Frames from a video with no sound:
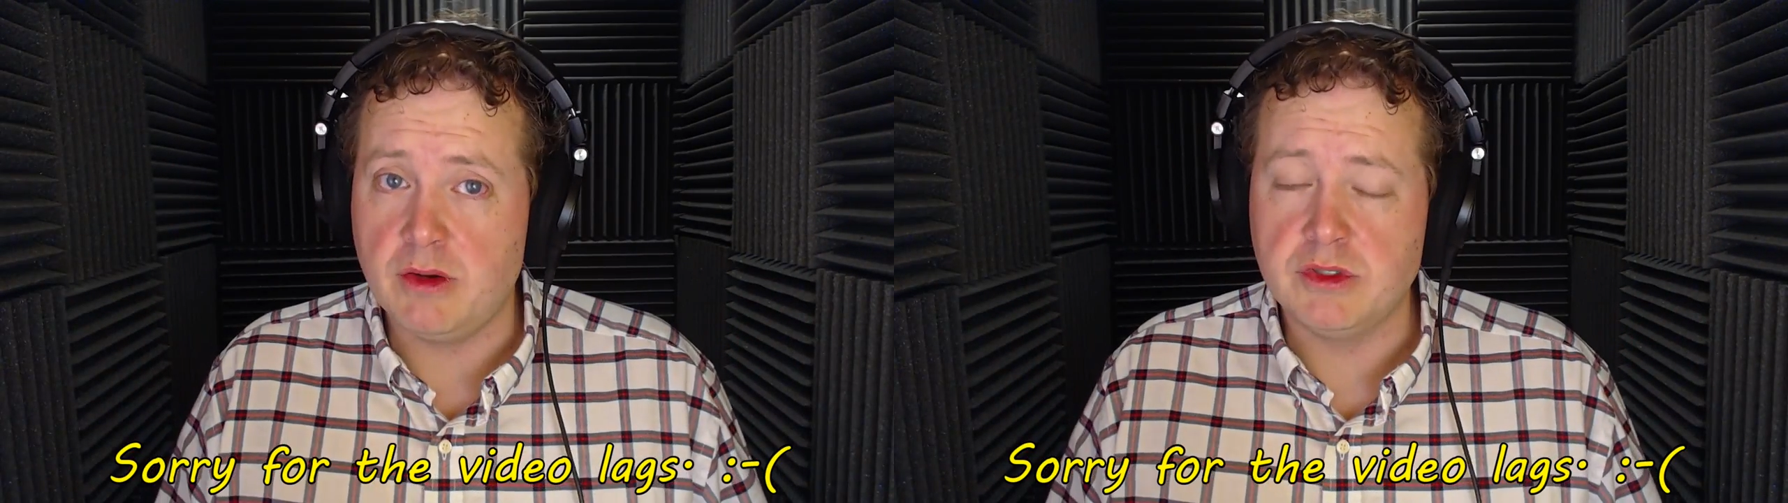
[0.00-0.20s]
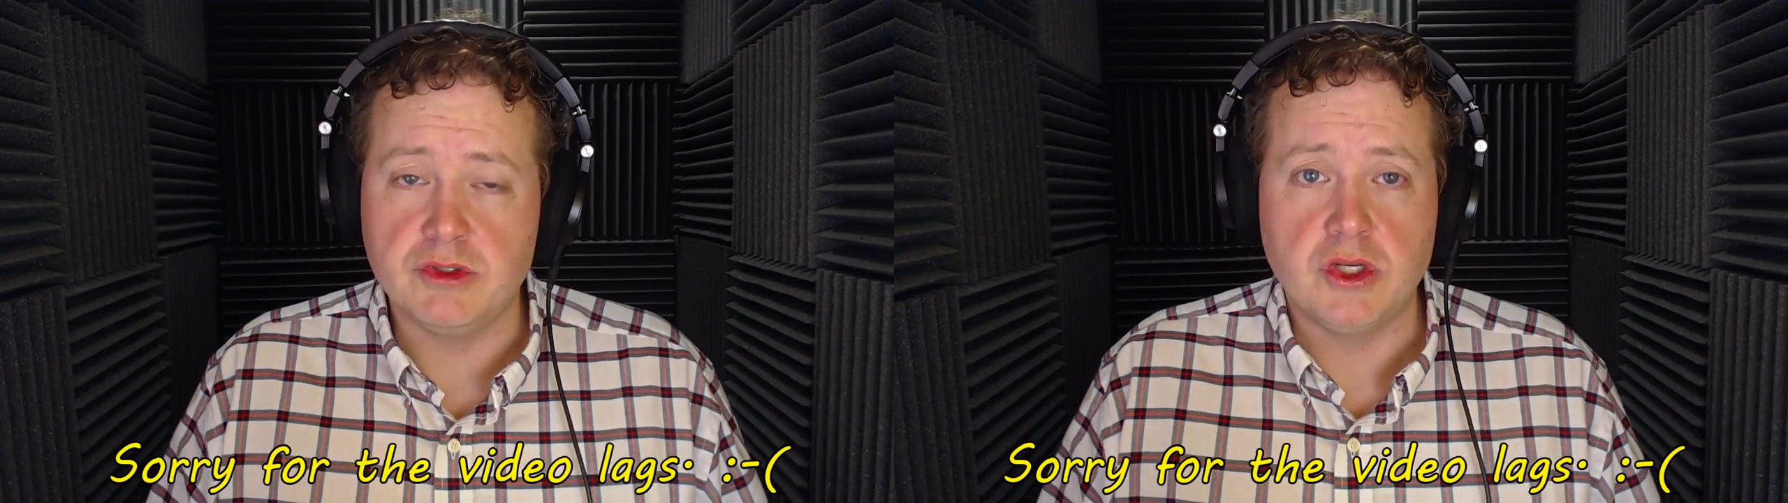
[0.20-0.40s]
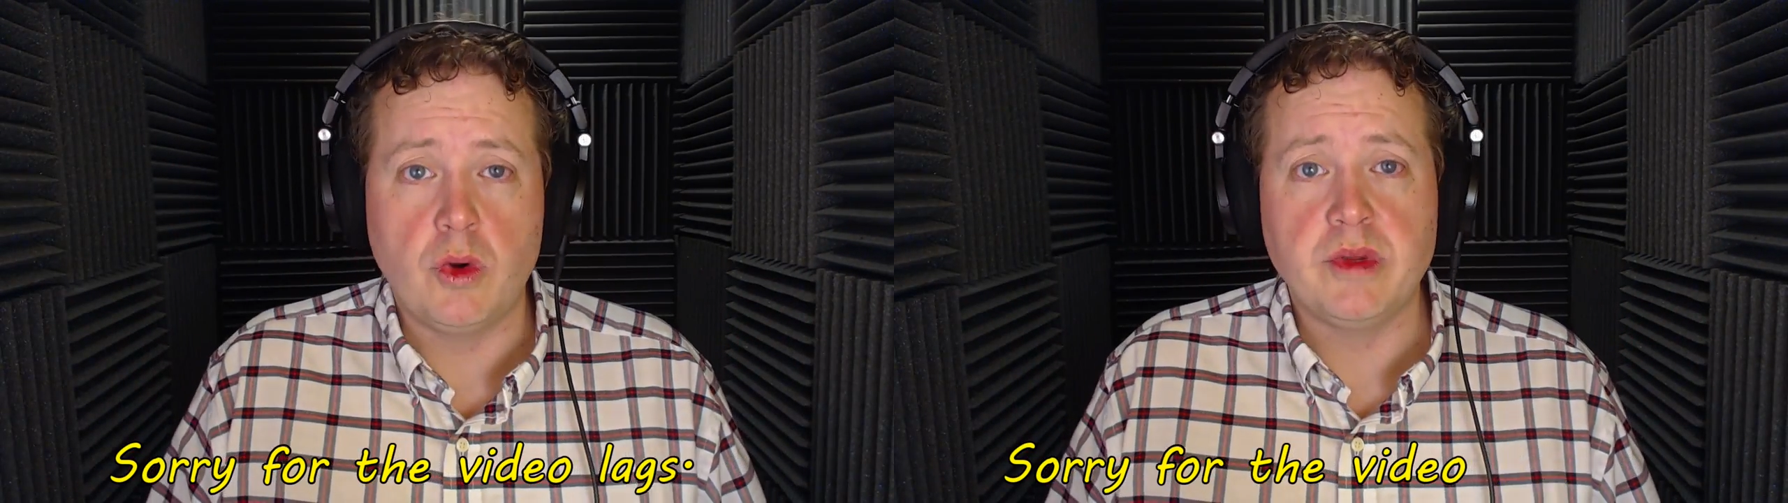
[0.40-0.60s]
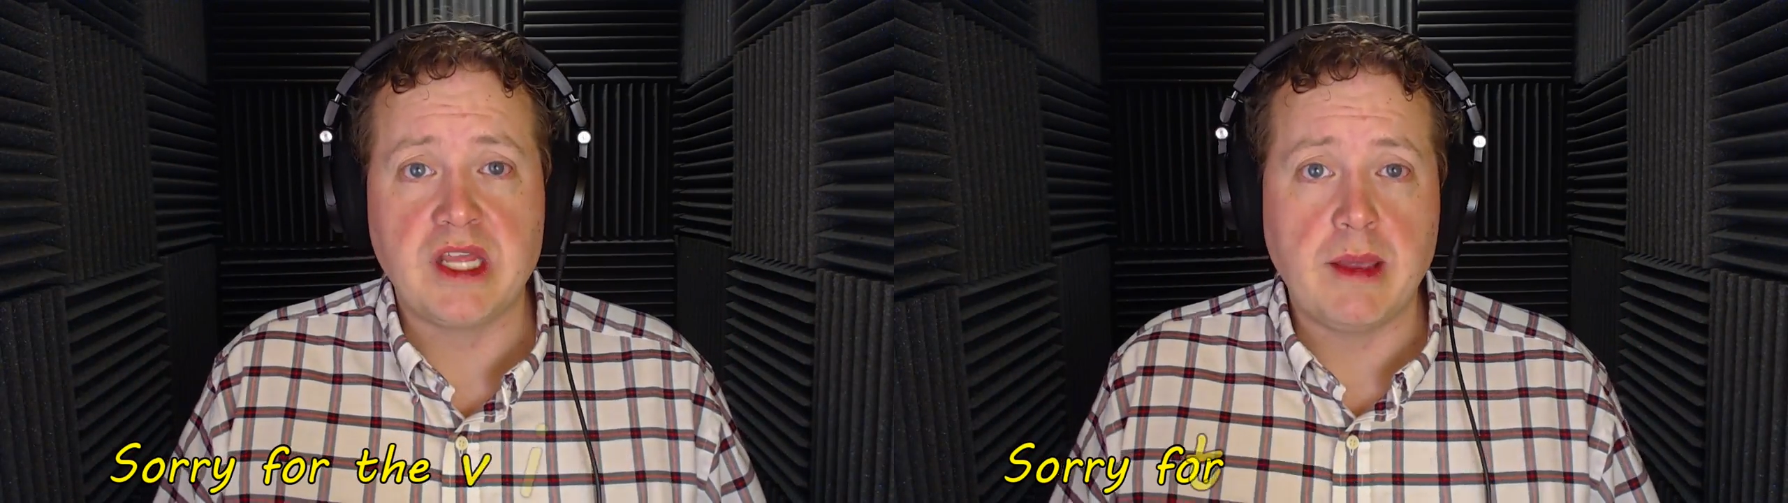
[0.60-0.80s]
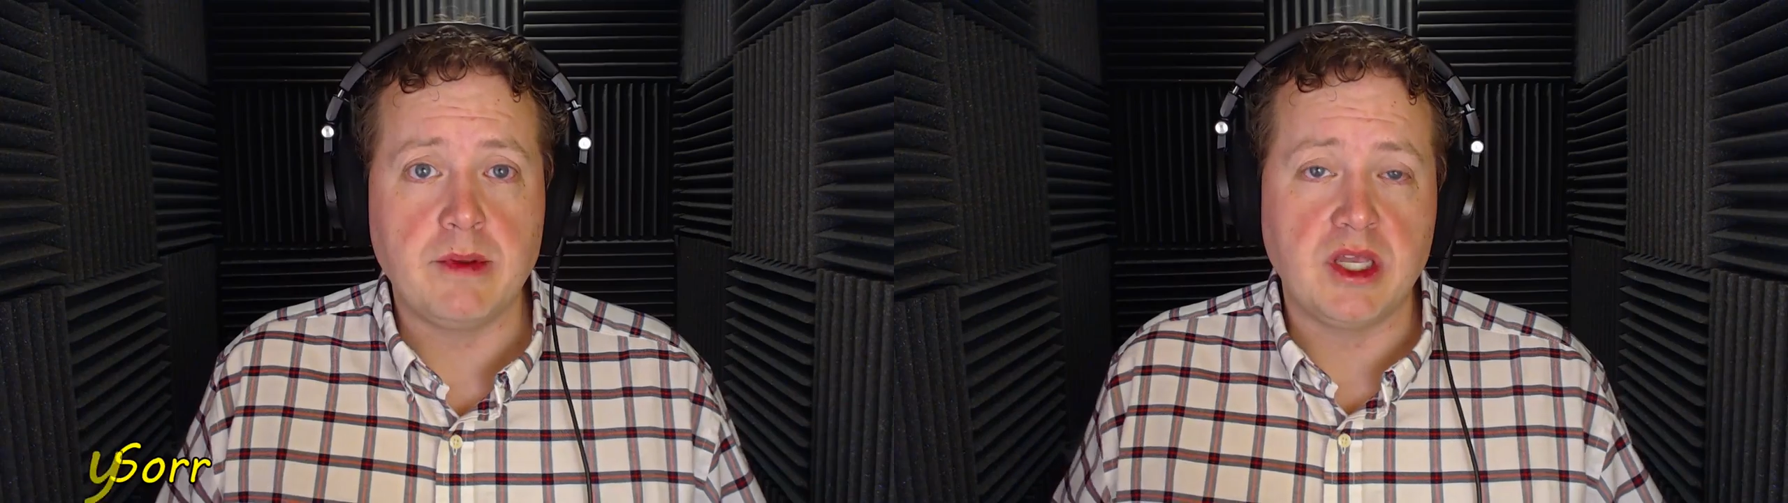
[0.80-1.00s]
which was a Neumann
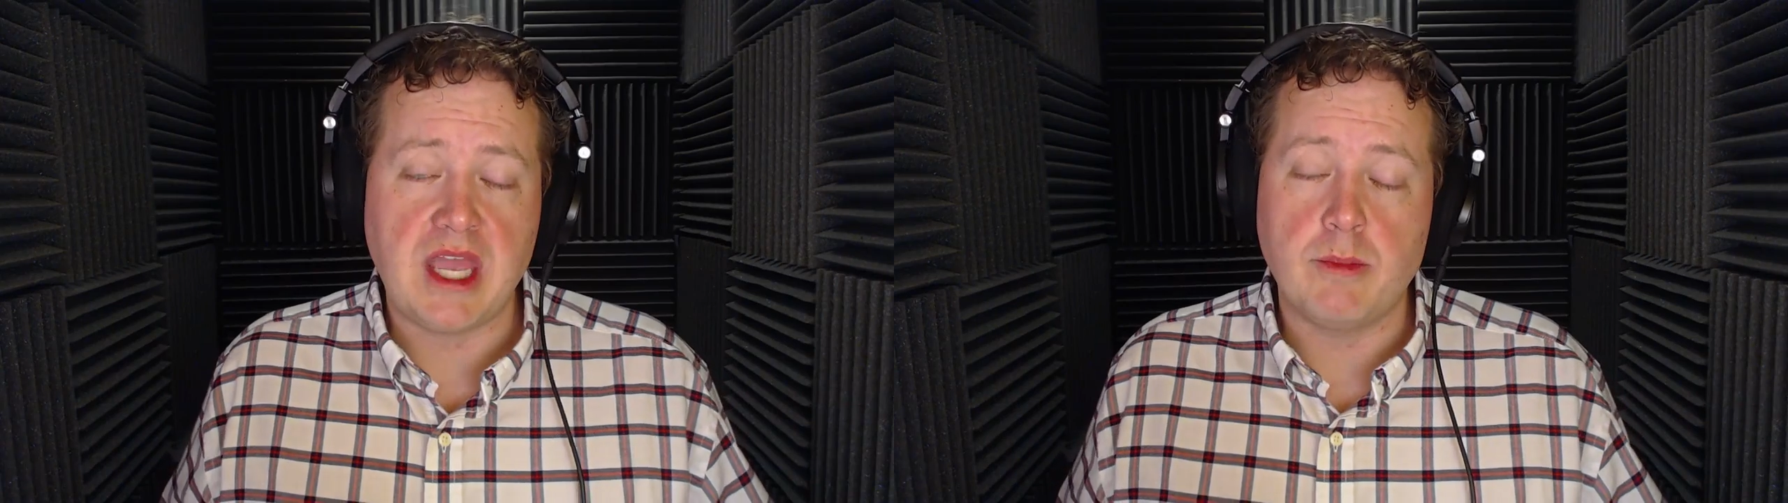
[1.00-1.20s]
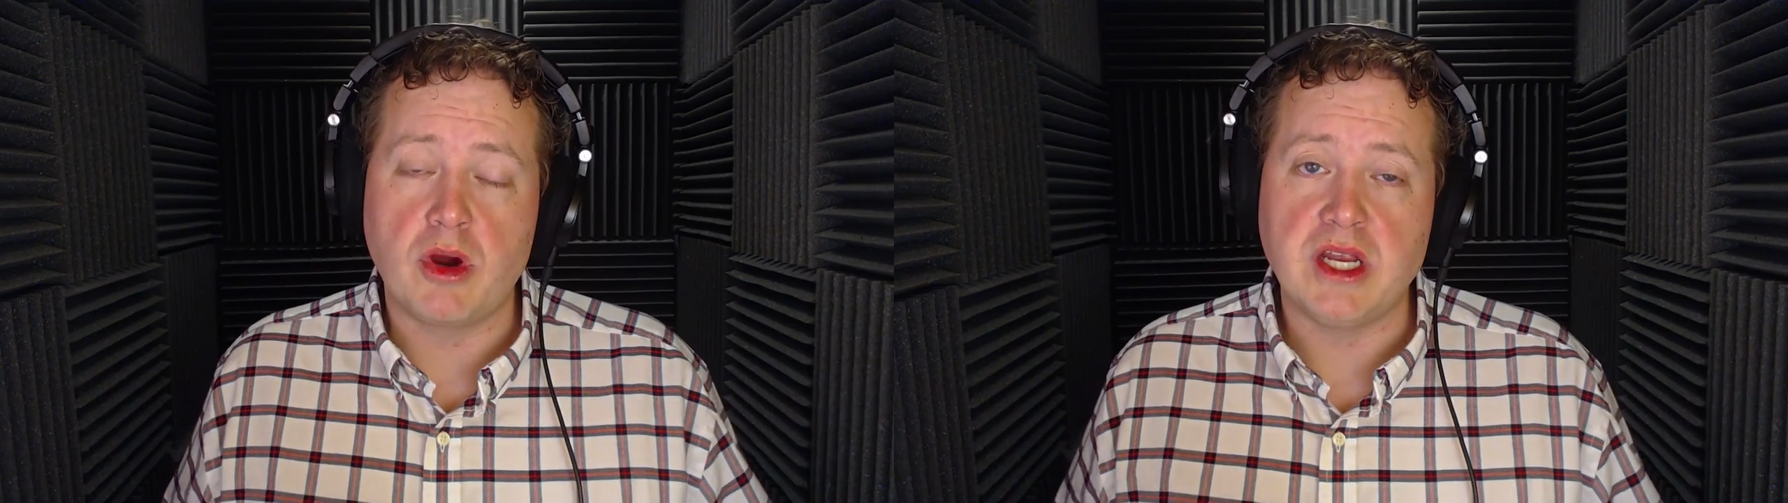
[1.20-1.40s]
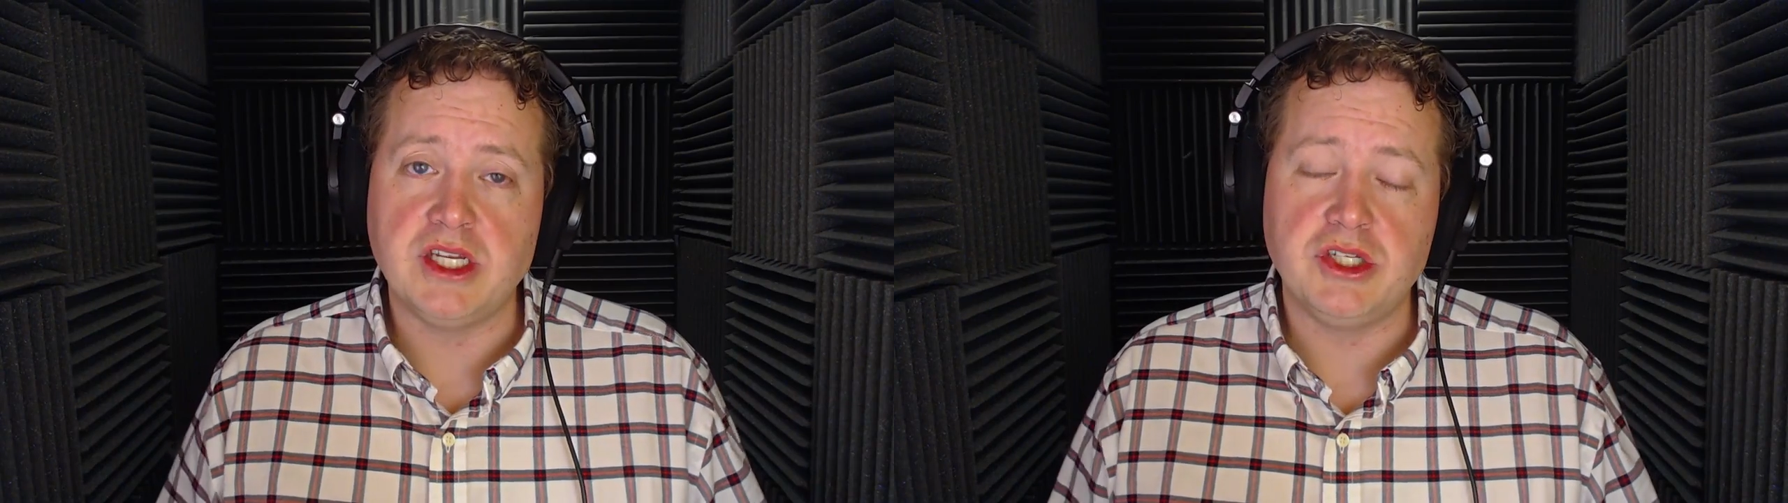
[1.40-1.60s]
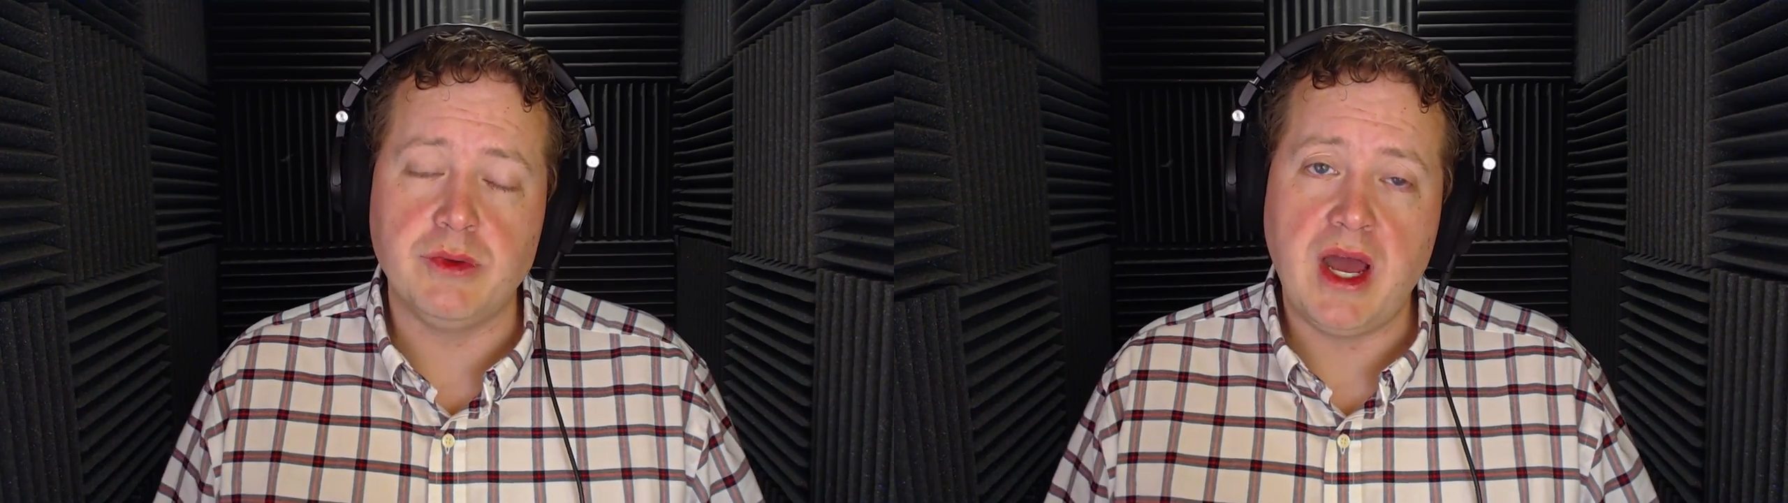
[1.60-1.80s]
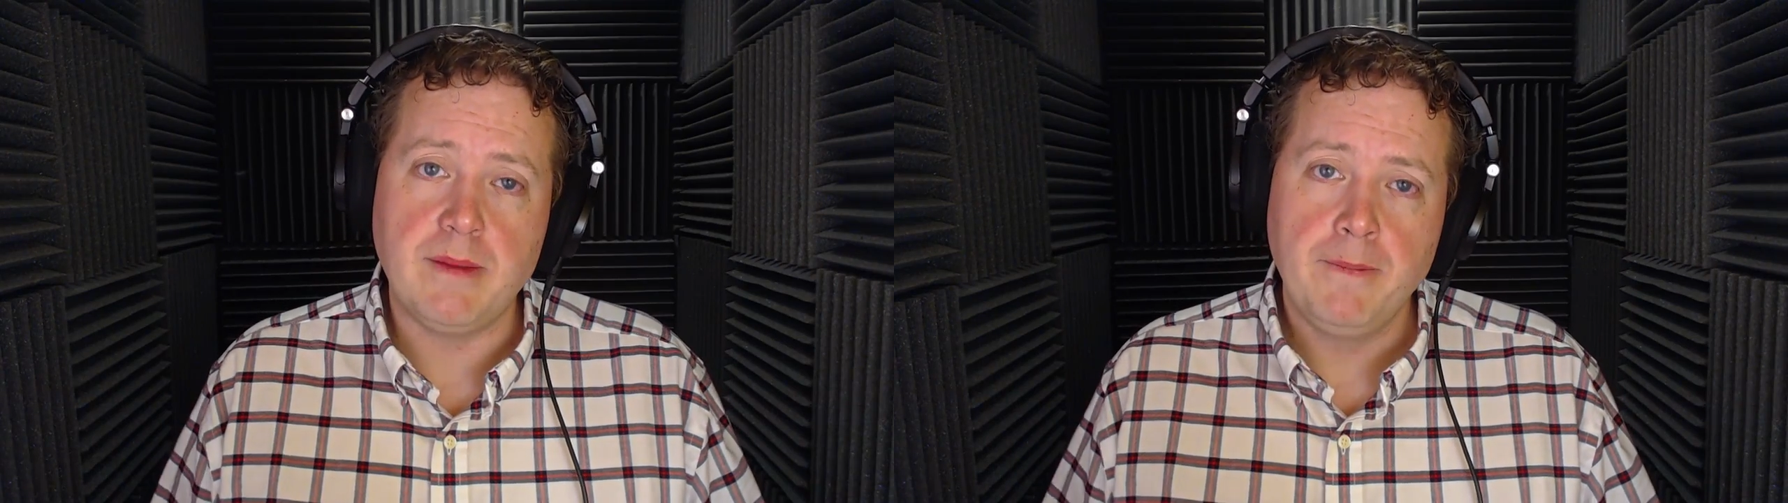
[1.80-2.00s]
KMR
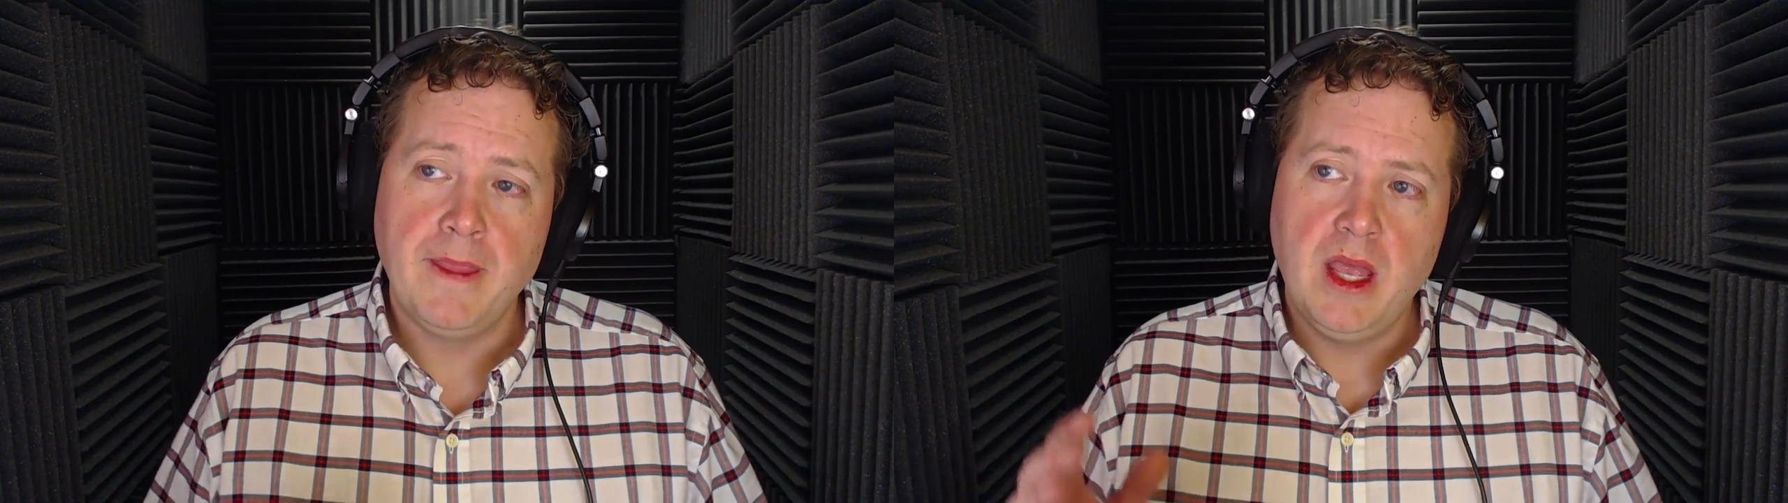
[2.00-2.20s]
82i,